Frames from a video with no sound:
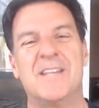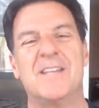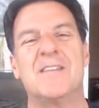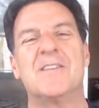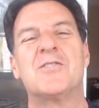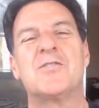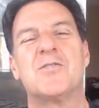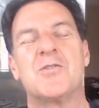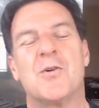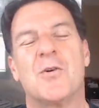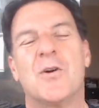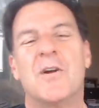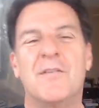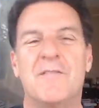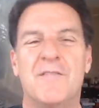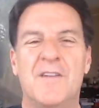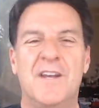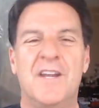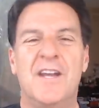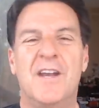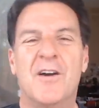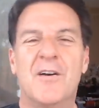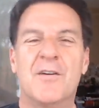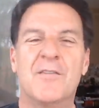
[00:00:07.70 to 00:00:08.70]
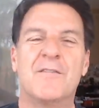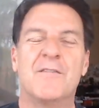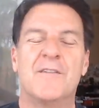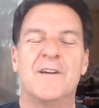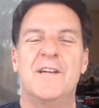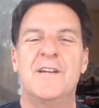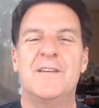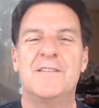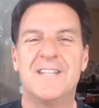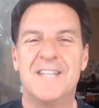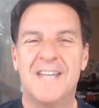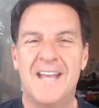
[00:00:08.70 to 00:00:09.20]
this short video for
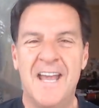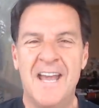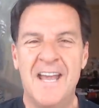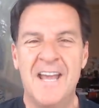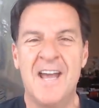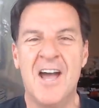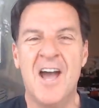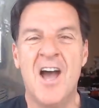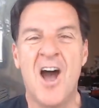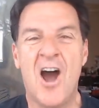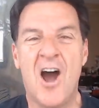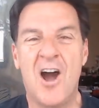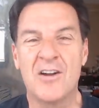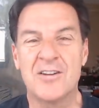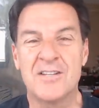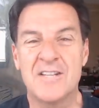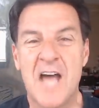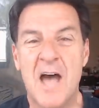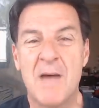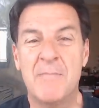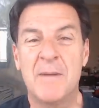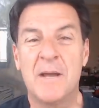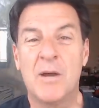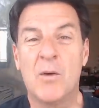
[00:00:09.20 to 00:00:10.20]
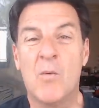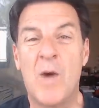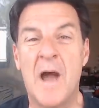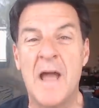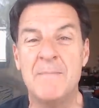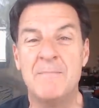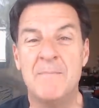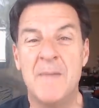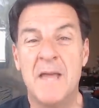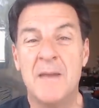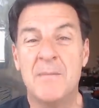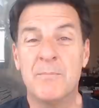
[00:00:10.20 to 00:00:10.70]
you today. Our topic, why
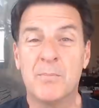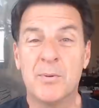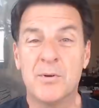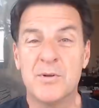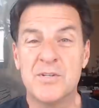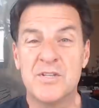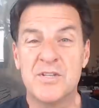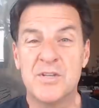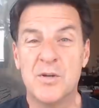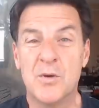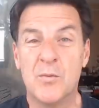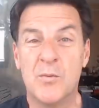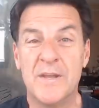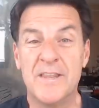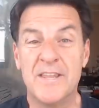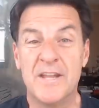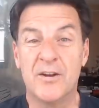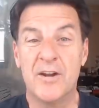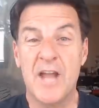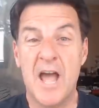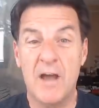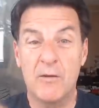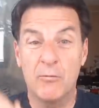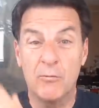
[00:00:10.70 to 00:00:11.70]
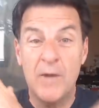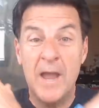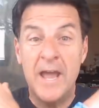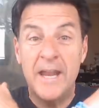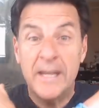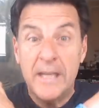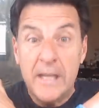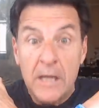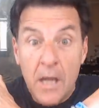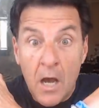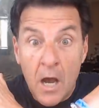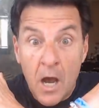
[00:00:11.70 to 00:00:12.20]
men pursue when they're not
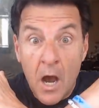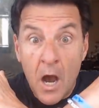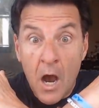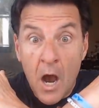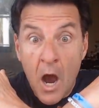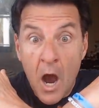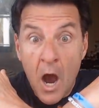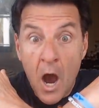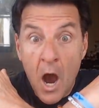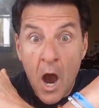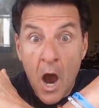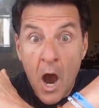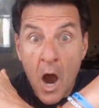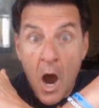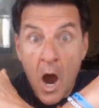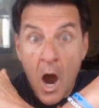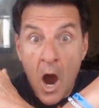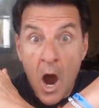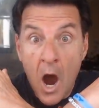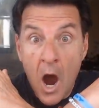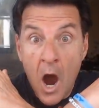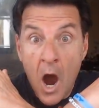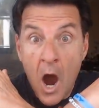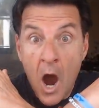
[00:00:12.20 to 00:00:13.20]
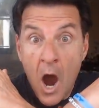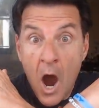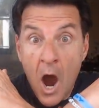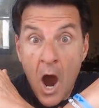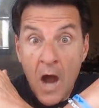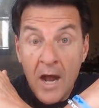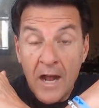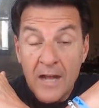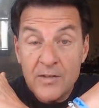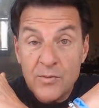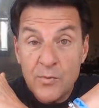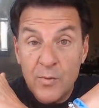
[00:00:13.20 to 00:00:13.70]
ready.
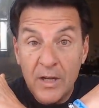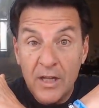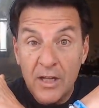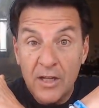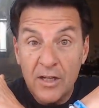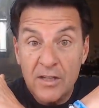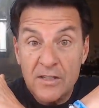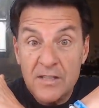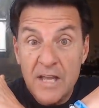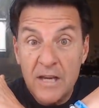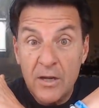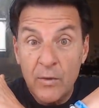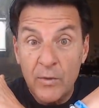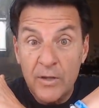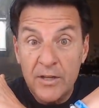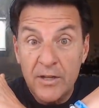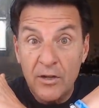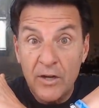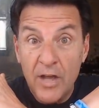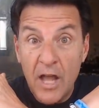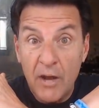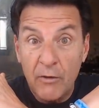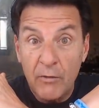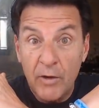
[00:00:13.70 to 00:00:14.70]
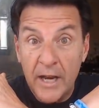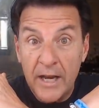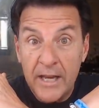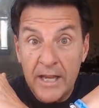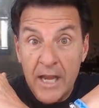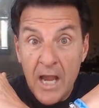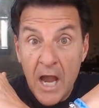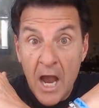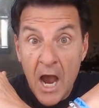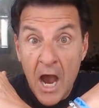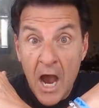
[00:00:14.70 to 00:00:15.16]
That's what it looks like when they're not ready.